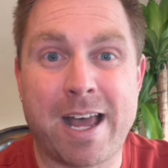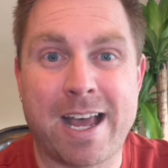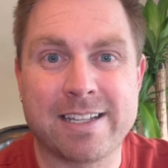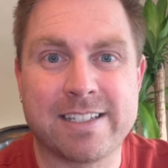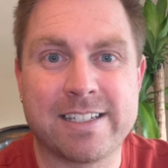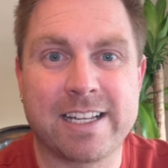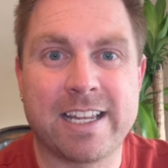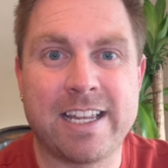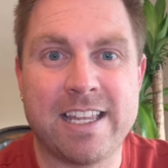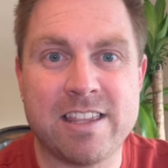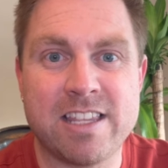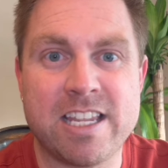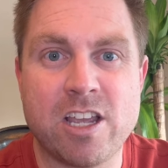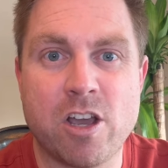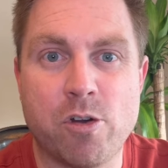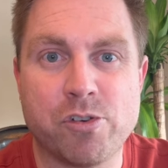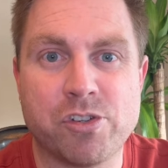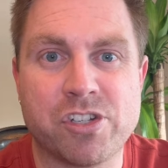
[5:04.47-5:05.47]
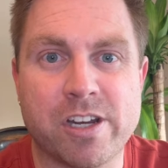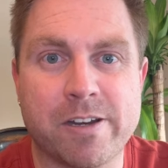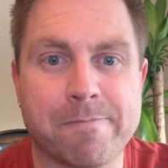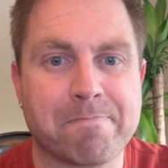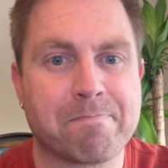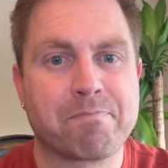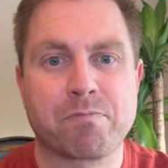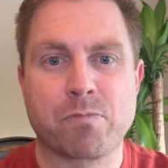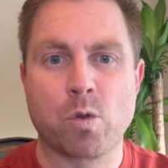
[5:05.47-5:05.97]
plastic in the
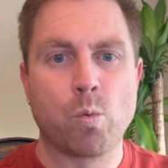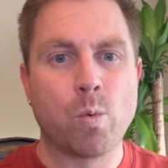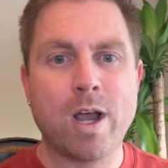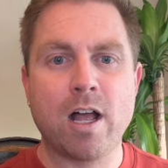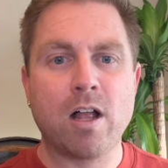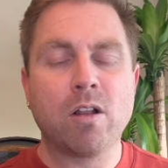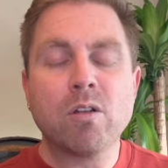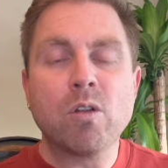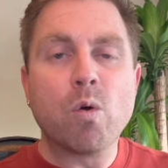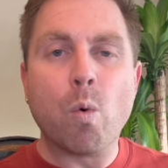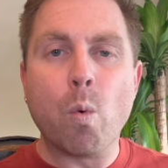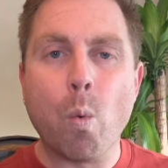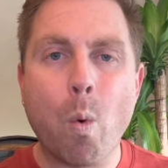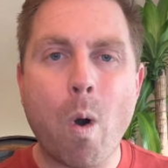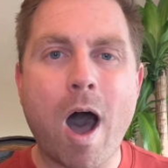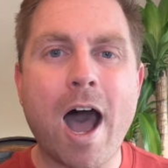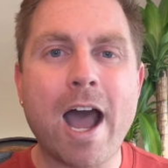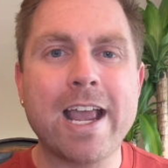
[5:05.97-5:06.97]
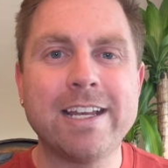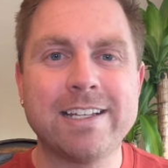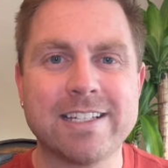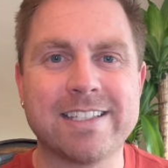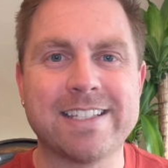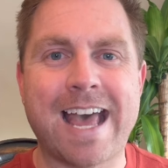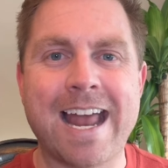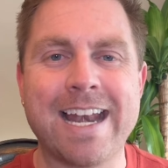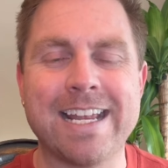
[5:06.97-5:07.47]
ocean. Well, why
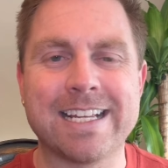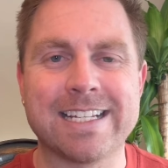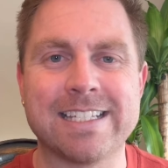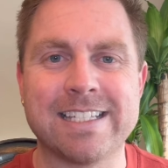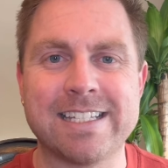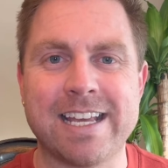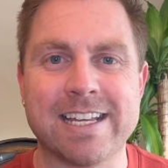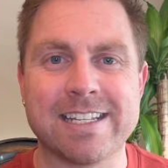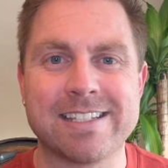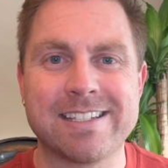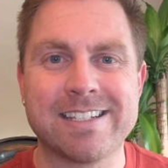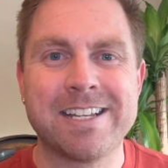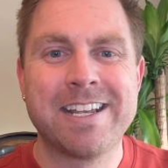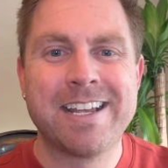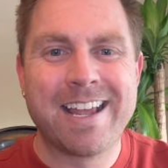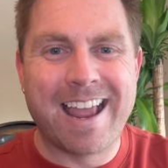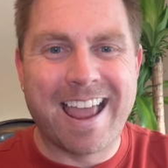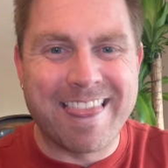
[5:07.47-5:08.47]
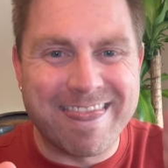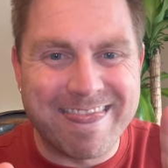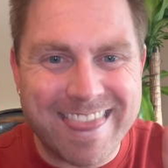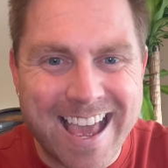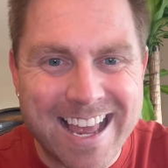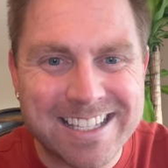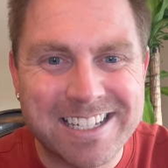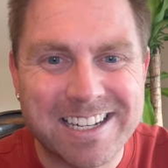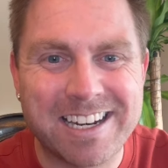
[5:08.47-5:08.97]
does that exist? And
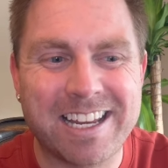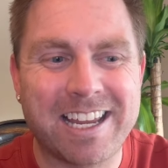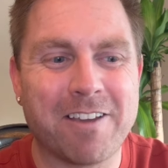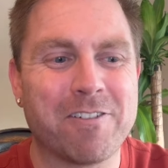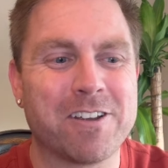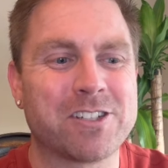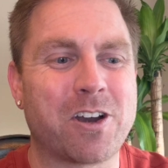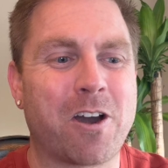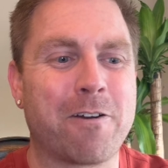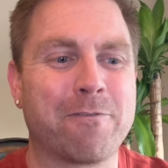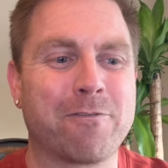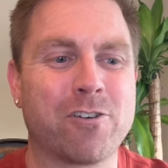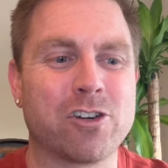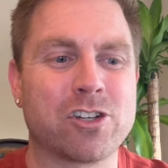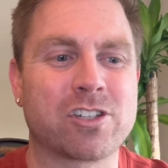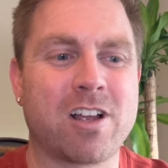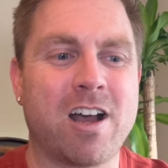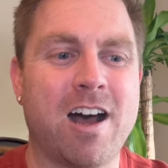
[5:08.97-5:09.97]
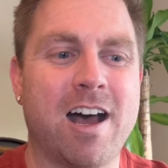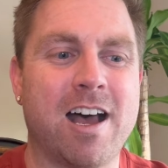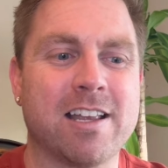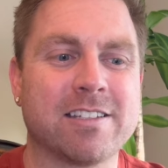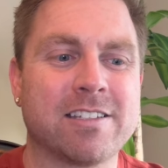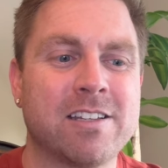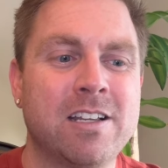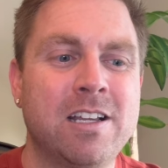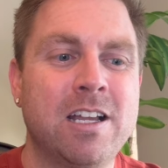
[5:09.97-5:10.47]
that's going to give us our first
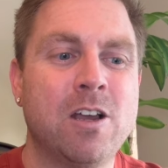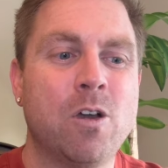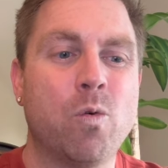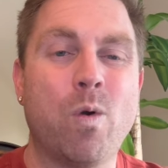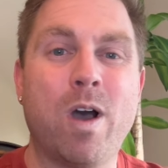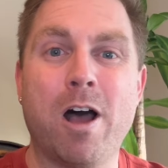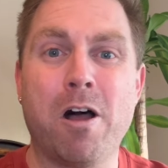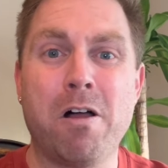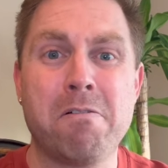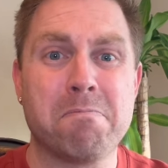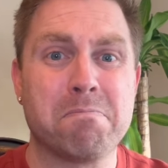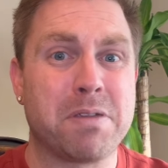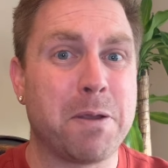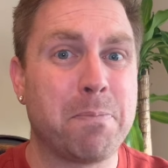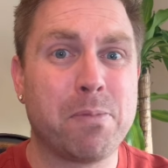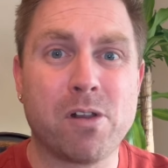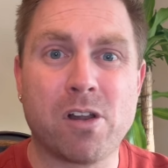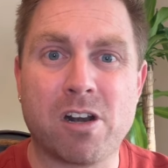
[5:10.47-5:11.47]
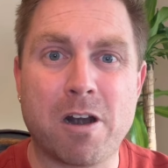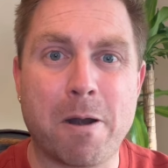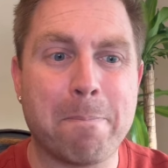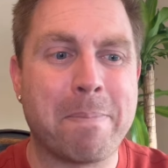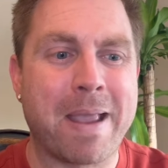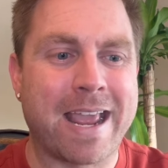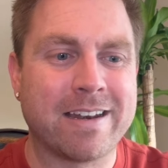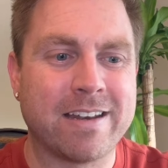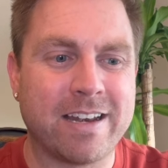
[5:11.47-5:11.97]
cause. Well, people are
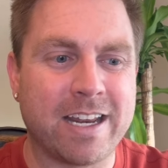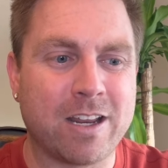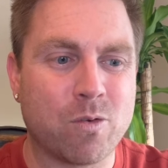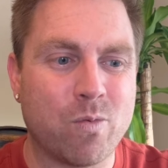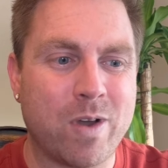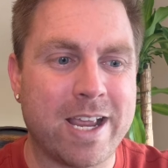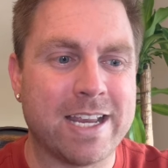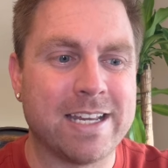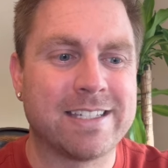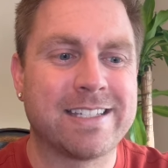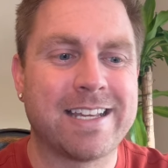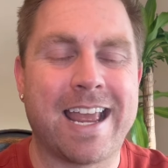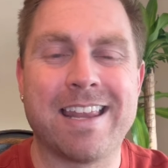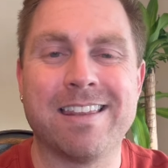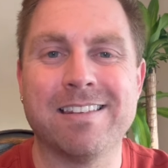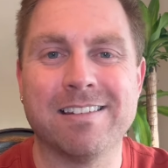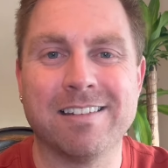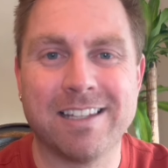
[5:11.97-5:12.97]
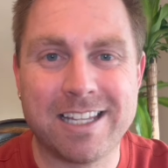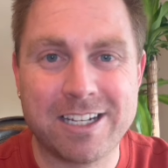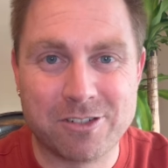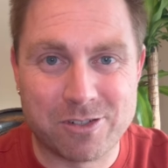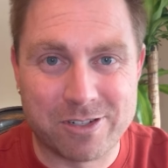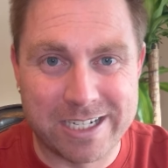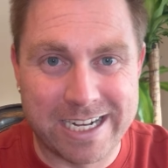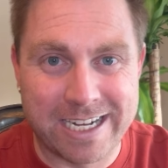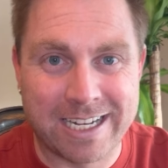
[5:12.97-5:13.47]
abandoning waste and
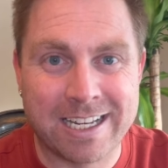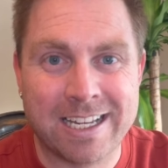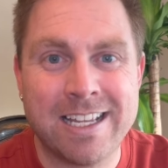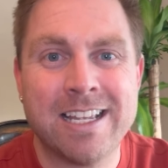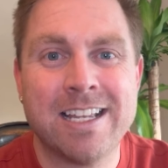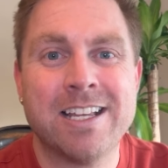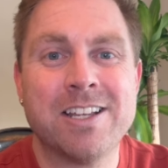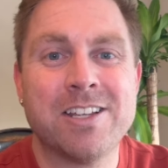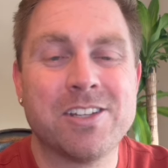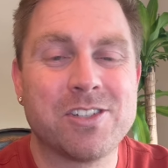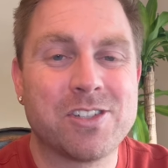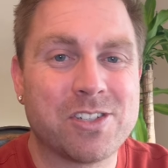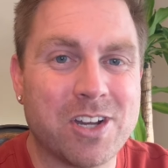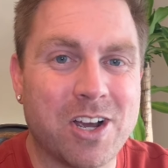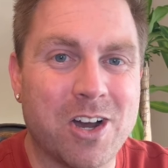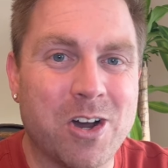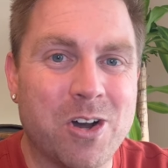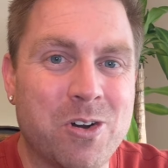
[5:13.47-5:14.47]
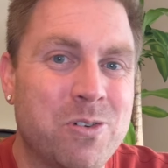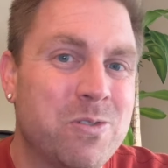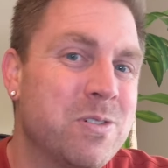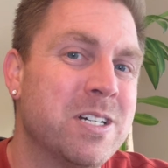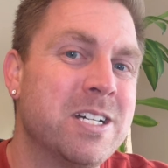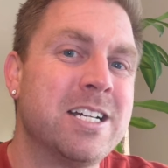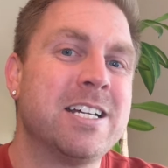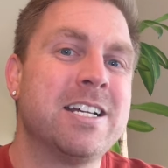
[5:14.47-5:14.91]
littering. So